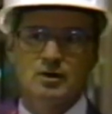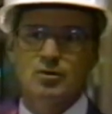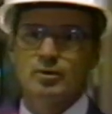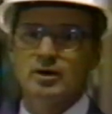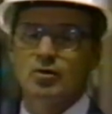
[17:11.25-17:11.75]

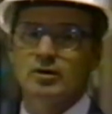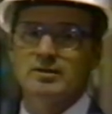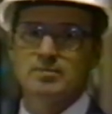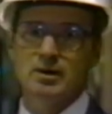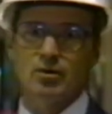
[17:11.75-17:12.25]
we only
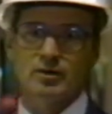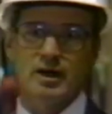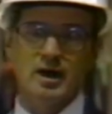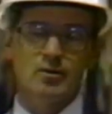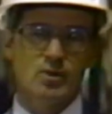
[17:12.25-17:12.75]
built
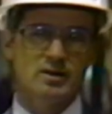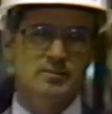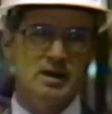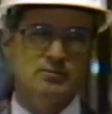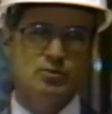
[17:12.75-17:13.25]
a
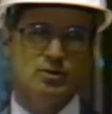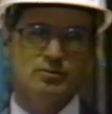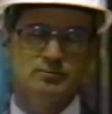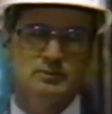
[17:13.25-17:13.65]
one-bedroom.